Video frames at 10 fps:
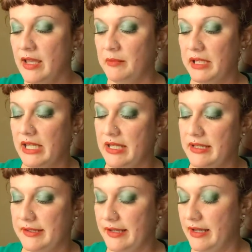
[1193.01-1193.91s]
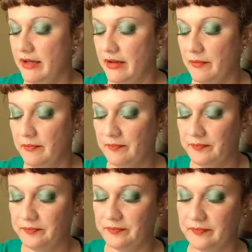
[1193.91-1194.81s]
Because um,
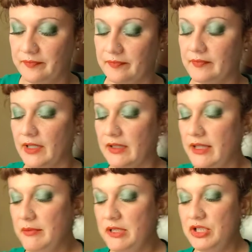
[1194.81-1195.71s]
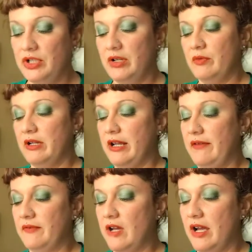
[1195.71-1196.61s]
let me show you what
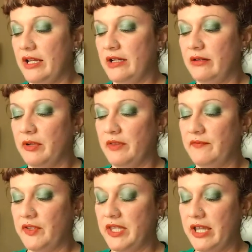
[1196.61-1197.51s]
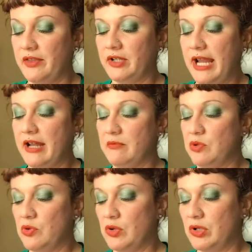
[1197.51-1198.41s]
I've got here with for the other
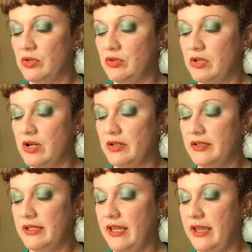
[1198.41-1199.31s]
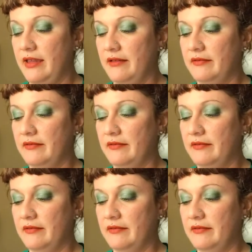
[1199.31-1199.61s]
animal oracle cards, okay?